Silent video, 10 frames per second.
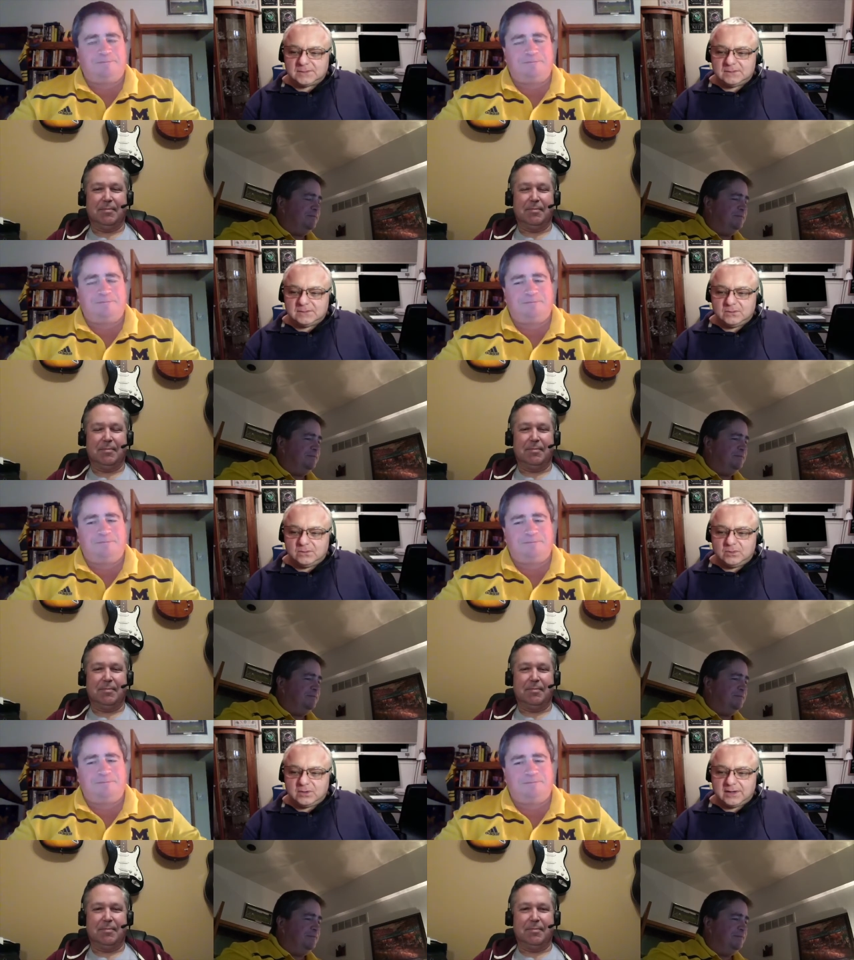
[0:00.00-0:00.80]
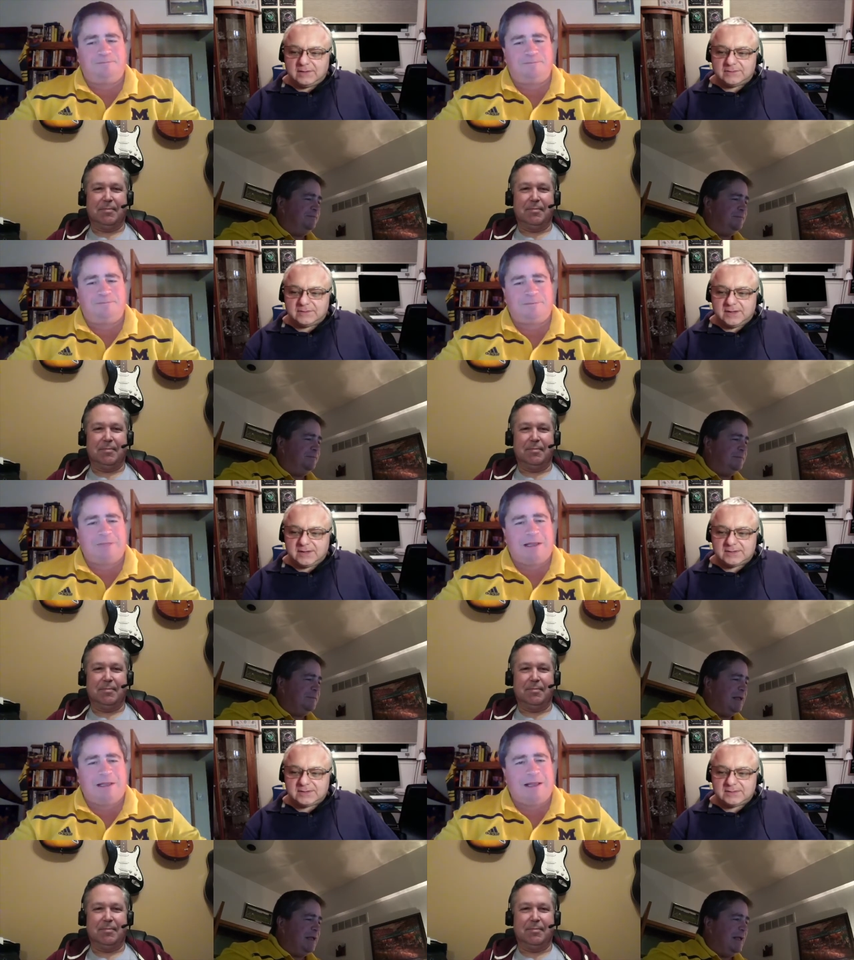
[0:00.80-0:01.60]
Speaker 1: The one after
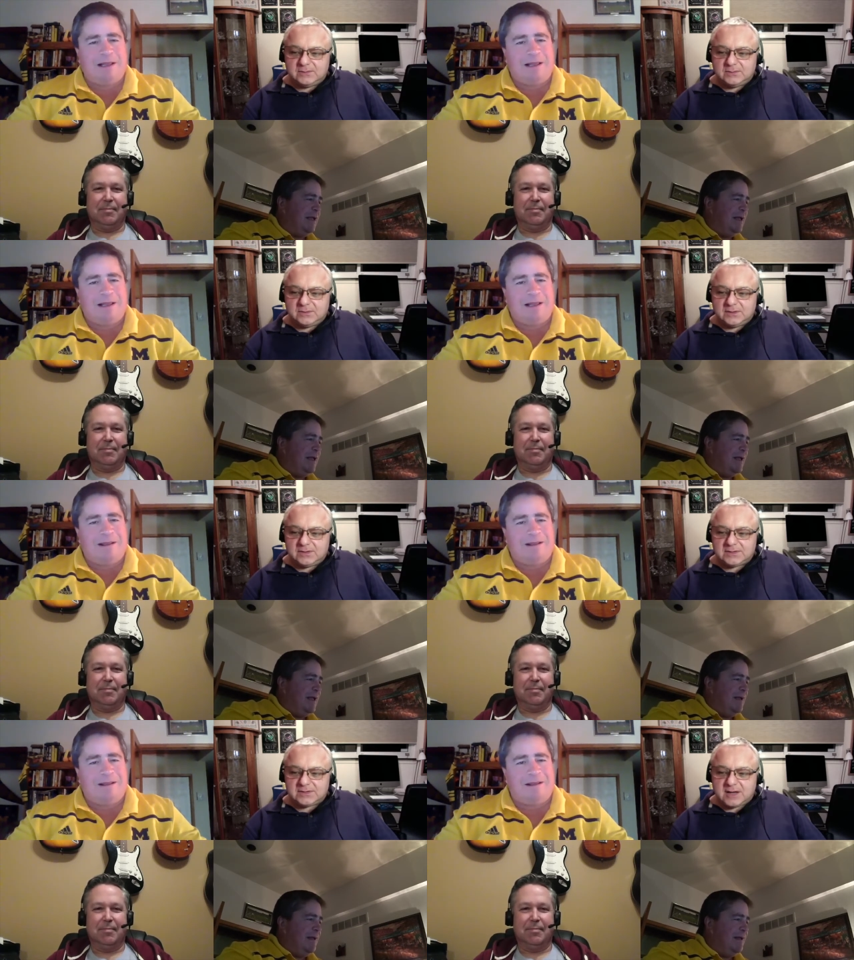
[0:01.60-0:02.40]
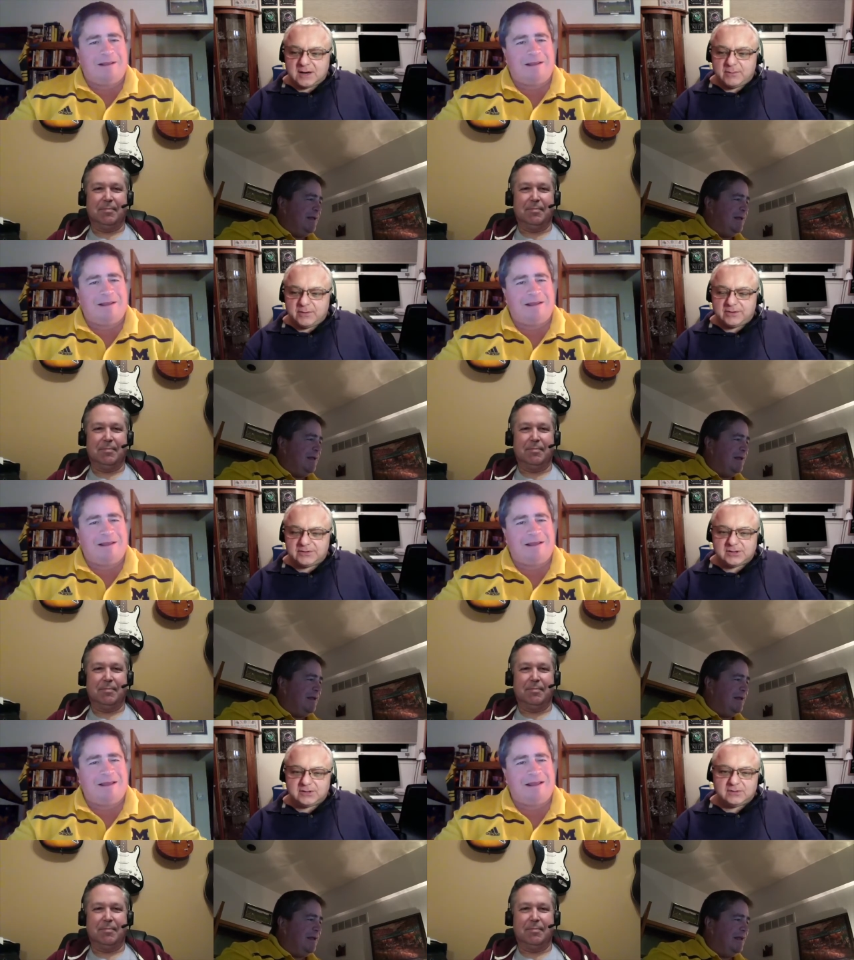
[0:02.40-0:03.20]
that was Cowboy in the
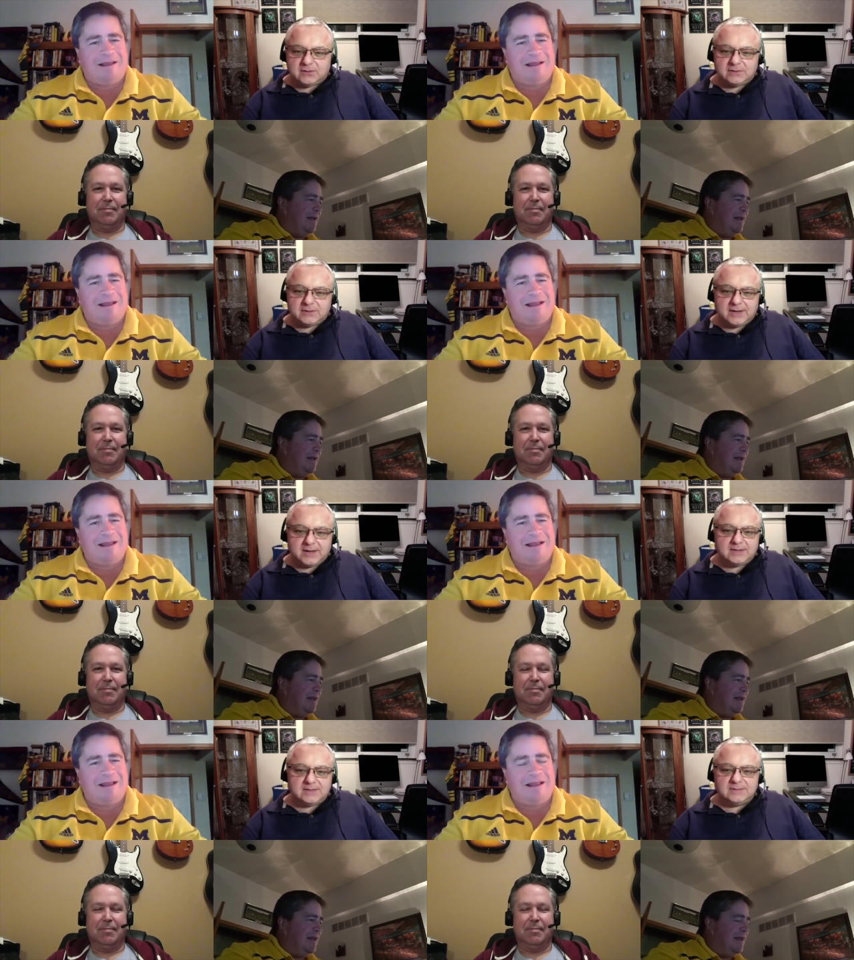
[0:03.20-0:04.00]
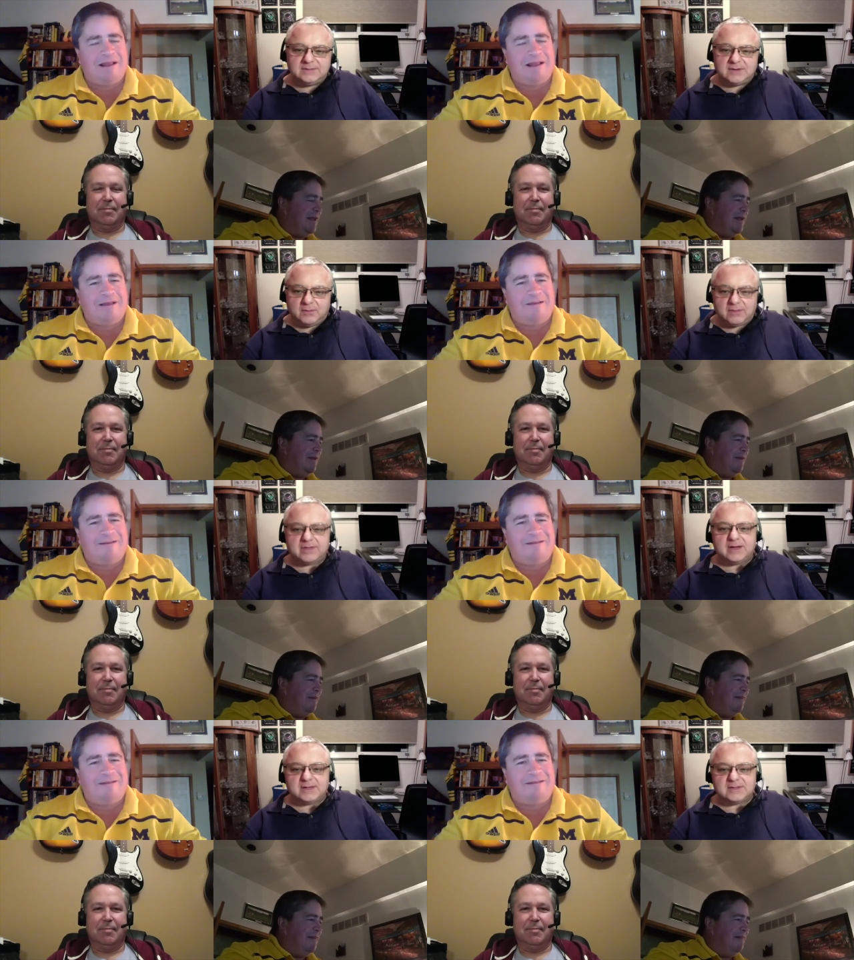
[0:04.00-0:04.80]
Jungle, and I don't
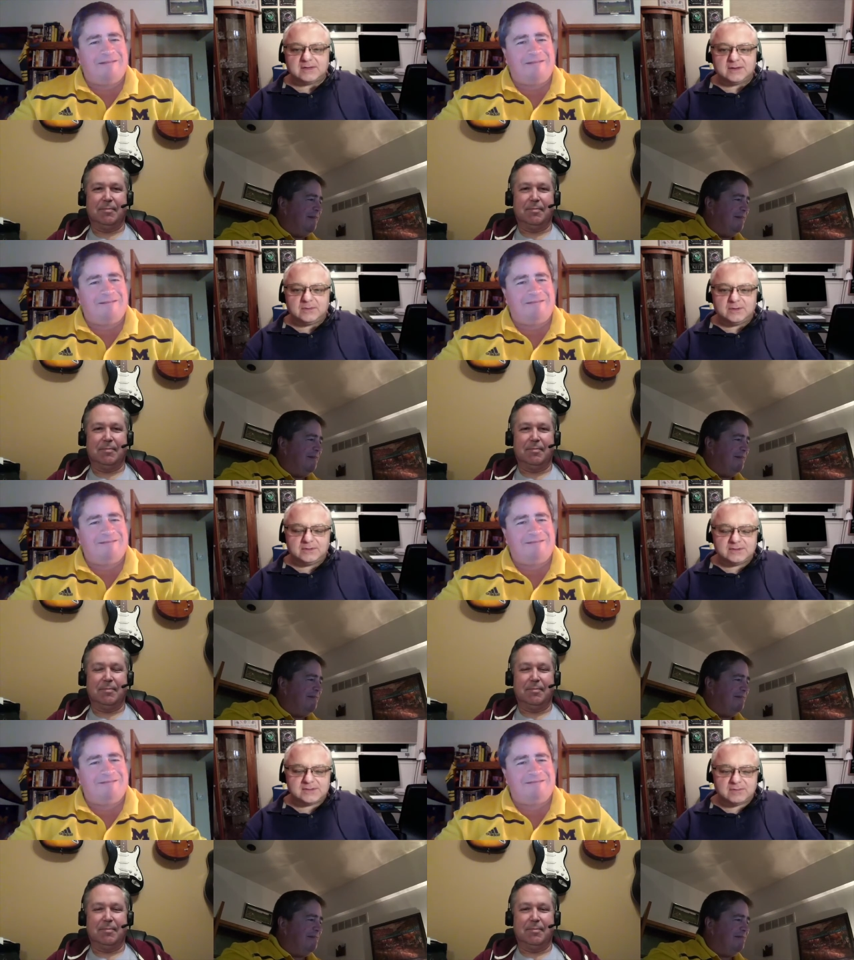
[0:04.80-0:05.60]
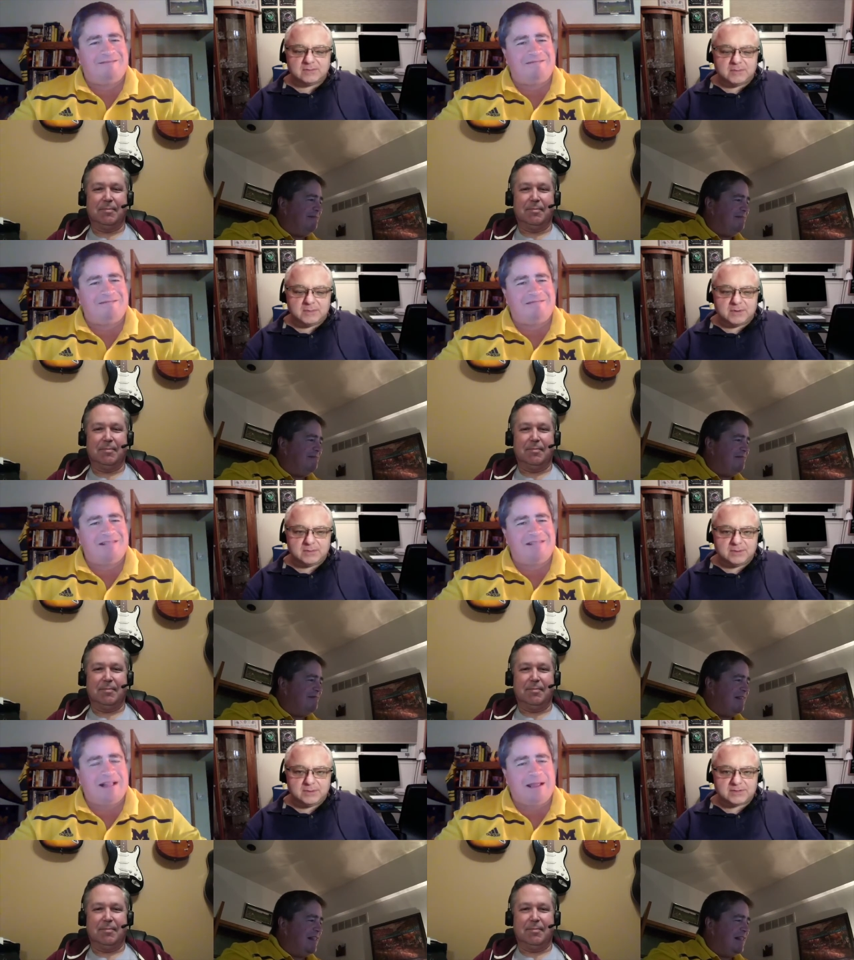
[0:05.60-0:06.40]
think I saw that one because I remember
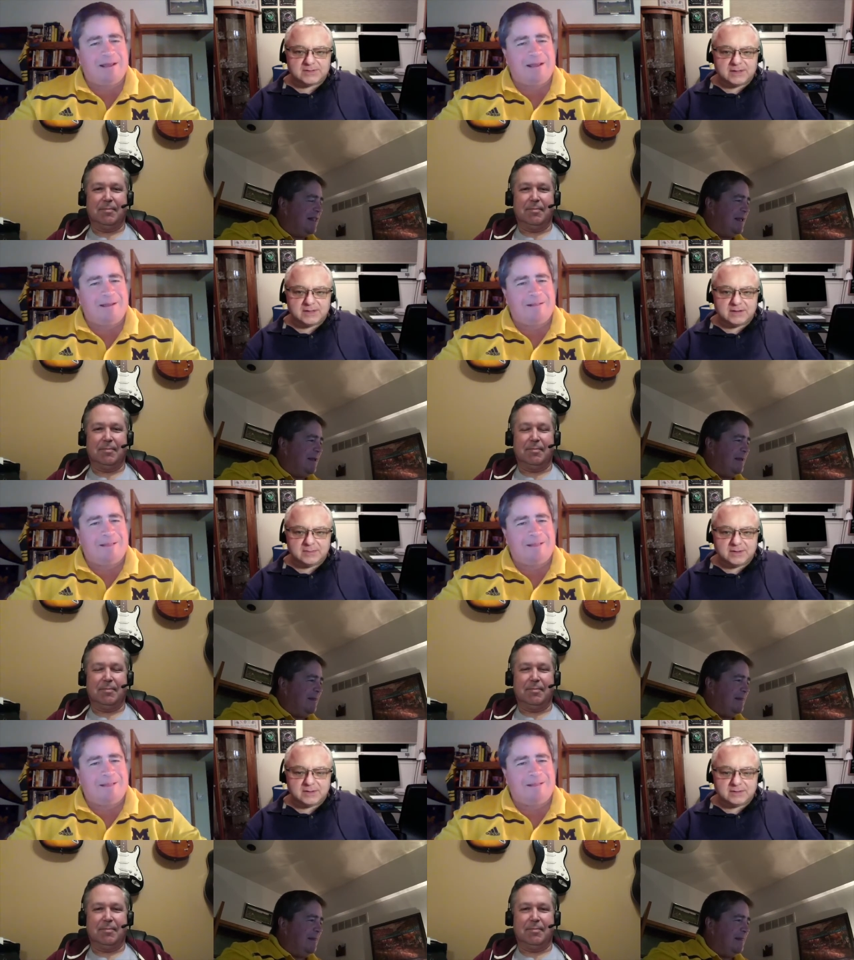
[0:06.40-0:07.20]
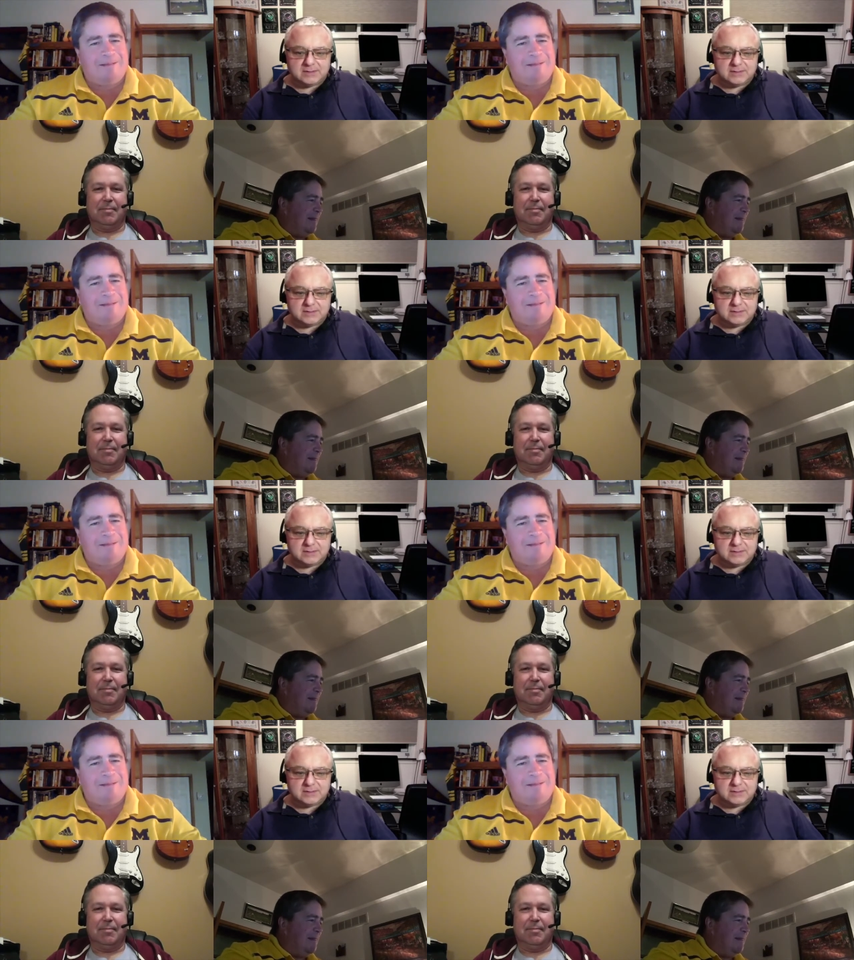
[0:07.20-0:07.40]
pretty much nothing about it.